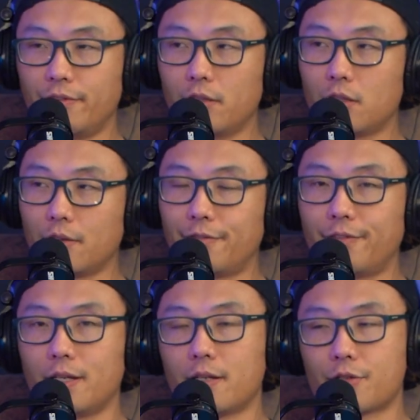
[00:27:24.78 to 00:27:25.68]
the
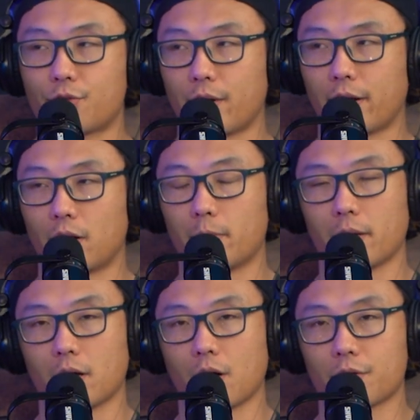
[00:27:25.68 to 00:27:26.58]
fitness trainer in
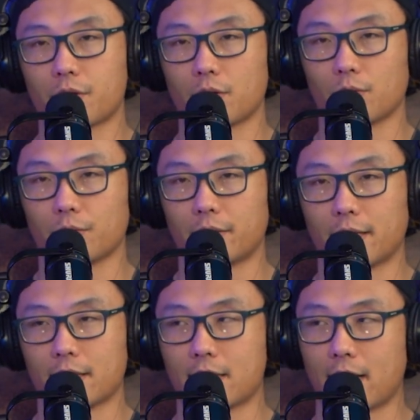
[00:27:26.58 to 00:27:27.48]
me also
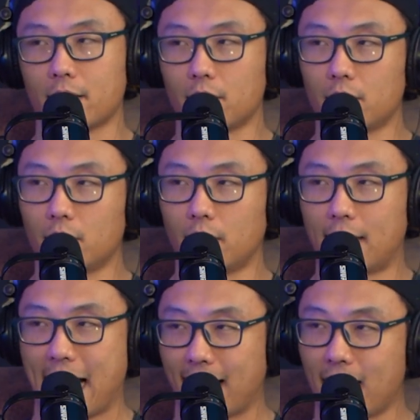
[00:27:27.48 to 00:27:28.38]
thinks
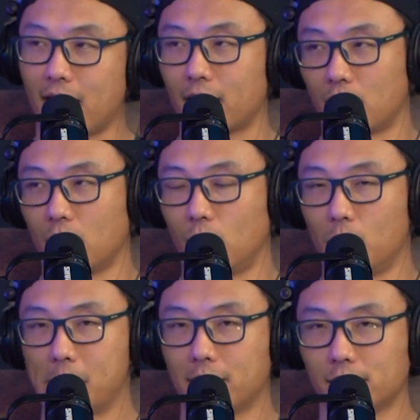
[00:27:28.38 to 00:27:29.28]
that kind of
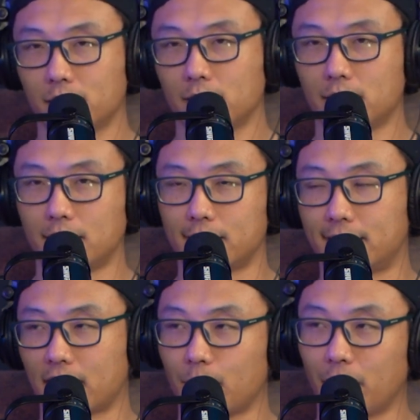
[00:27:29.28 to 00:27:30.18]
goal could
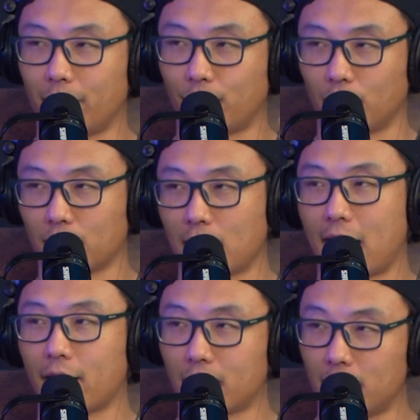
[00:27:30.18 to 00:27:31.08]
set them up for a
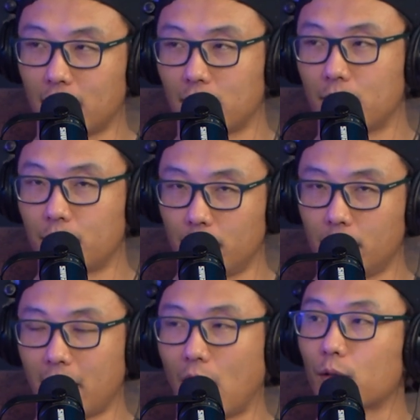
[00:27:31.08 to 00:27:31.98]
lot of good
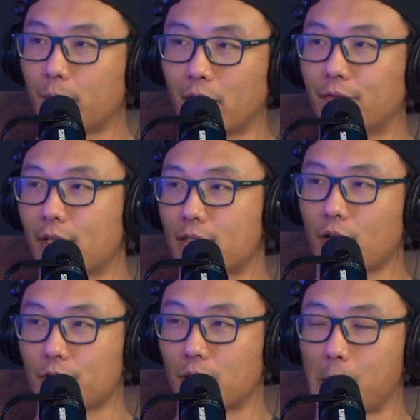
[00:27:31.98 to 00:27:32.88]
health benefits
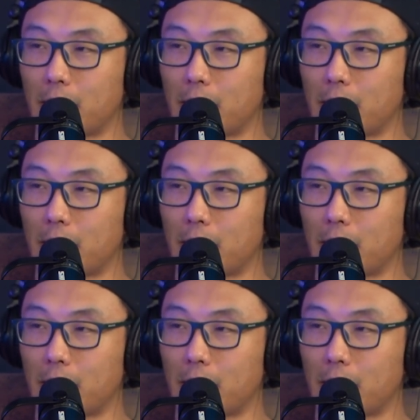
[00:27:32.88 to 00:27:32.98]
also,